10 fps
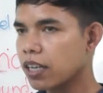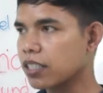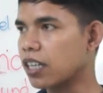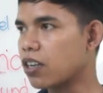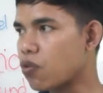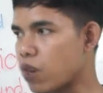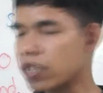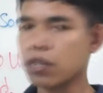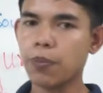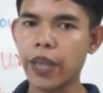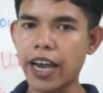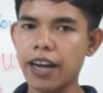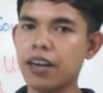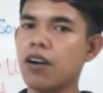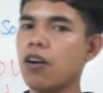so the rest of the
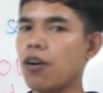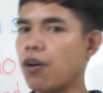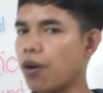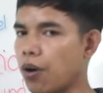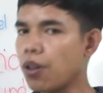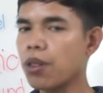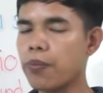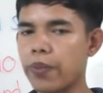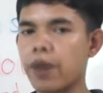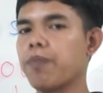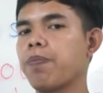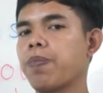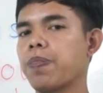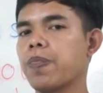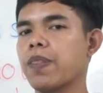other, all of
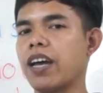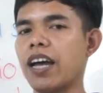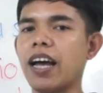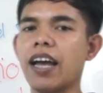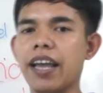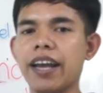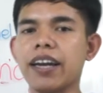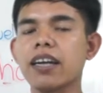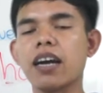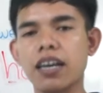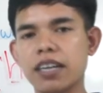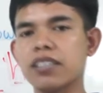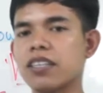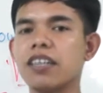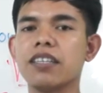them are in a
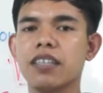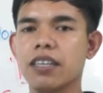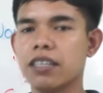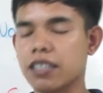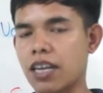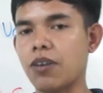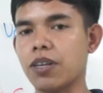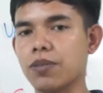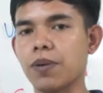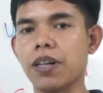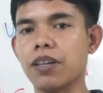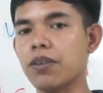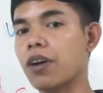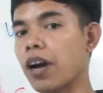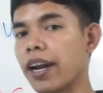consonant sound as well.
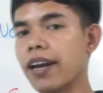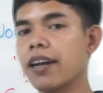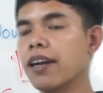You got it?